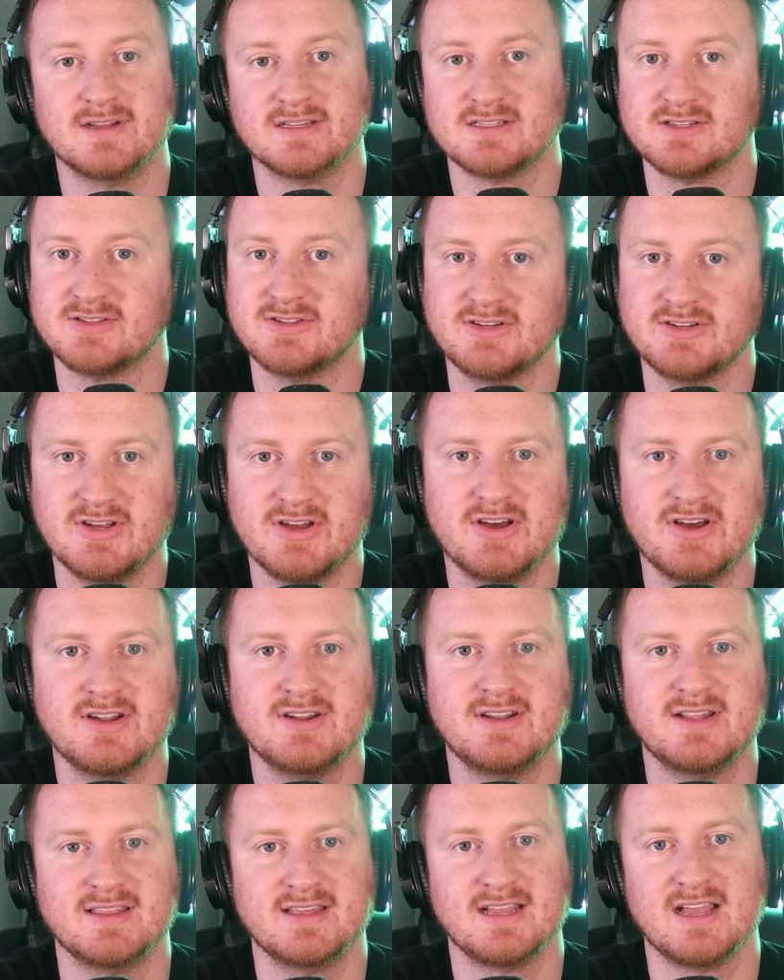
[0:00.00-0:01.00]
doesn't look
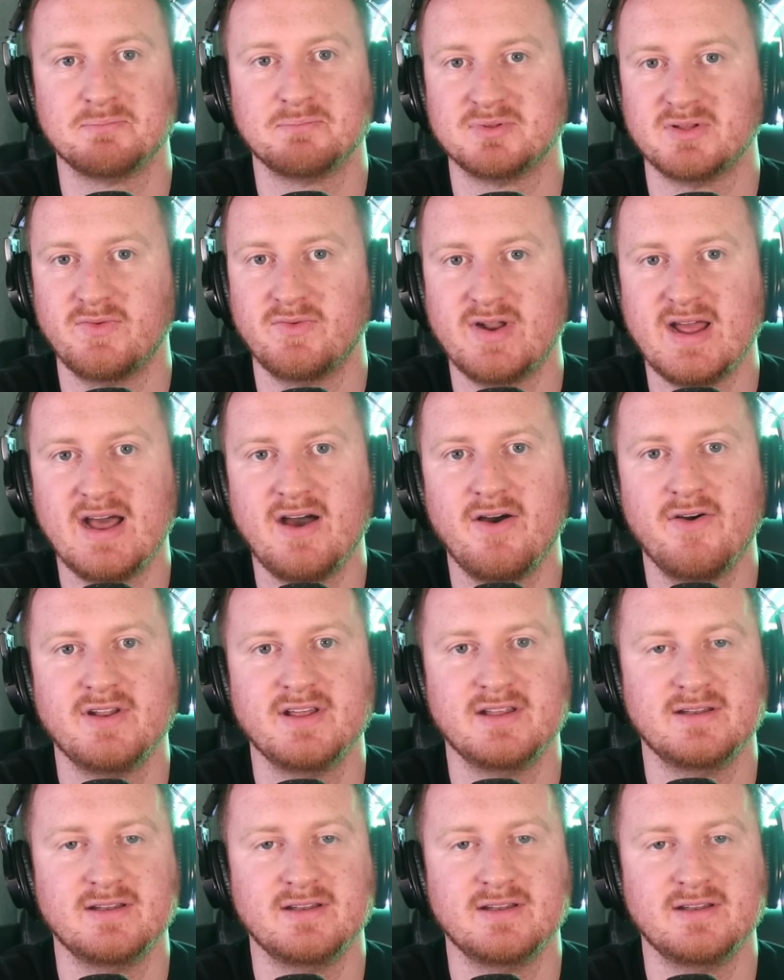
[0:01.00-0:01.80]
good and they get blown out